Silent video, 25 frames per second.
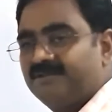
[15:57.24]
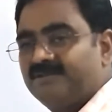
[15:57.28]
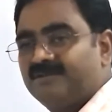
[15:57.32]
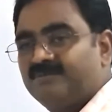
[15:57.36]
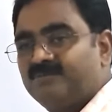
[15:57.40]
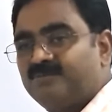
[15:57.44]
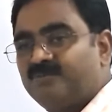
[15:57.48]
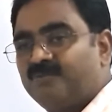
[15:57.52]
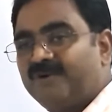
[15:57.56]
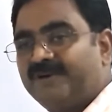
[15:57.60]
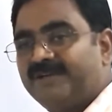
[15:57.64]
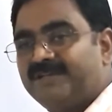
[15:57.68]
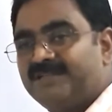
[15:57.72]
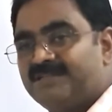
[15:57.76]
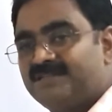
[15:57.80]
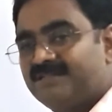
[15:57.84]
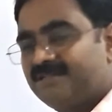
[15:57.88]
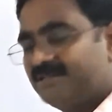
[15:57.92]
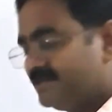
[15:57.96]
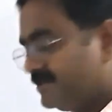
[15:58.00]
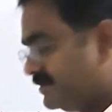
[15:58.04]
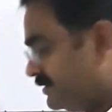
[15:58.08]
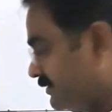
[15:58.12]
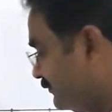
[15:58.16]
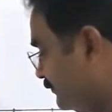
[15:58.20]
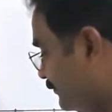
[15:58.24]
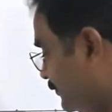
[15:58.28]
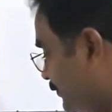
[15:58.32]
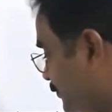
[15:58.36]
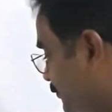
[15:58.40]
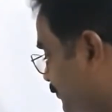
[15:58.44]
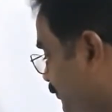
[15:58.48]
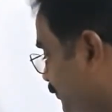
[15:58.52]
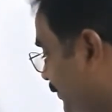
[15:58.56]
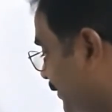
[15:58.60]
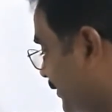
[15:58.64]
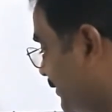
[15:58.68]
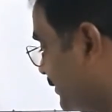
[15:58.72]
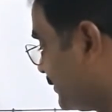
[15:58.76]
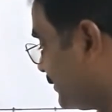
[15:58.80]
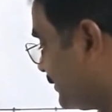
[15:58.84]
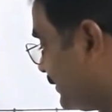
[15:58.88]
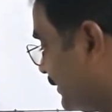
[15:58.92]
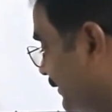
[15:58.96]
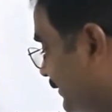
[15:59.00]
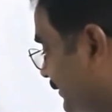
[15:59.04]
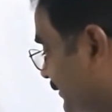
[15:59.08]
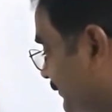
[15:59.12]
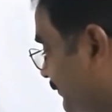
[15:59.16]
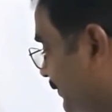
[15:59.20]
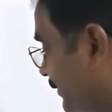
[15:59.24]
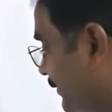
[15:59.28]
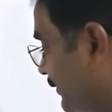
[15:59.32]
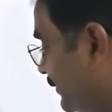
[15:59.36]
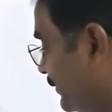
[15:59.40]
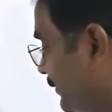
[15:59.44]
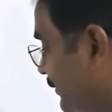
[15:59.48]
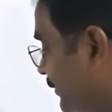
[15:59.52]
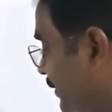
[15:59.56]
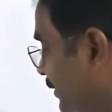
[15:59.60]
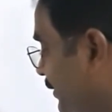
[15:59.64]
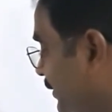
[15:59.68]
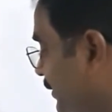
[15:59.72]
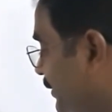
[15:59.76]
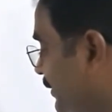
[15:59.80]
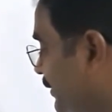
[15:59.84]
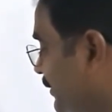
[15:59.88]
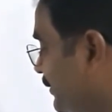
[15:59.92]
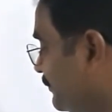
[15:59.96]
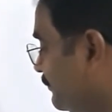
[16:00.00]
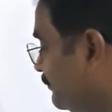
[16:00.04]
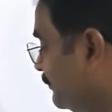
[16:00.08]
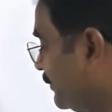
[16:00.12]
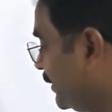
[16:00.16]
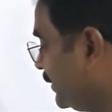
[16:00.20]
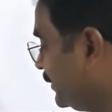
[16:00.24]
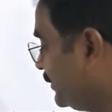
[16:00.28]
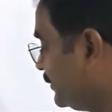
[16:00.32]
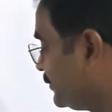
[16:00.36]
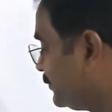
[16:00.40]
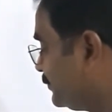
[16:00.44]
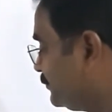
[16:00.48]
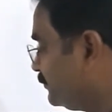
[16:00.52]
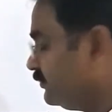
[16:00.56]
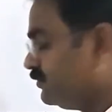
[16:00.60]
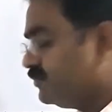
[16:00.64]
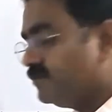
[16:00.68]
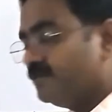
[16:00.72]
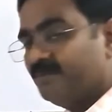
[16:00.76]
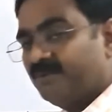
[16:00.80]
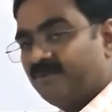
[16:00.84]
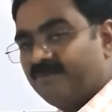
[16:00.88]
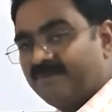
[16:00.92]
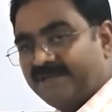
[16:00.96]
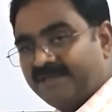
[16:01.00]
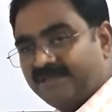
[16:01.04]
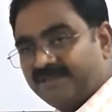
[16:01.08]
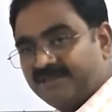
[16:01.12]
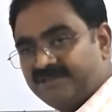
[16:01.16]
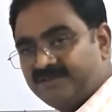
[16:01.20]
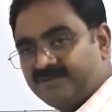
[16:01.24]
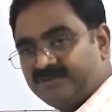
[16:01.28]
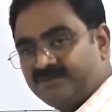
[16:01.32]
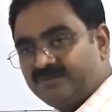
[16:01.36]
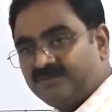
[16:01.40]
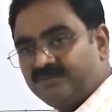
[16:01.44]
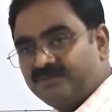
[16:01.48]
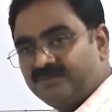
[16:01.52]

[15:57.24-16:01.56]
First points are given -2, -2,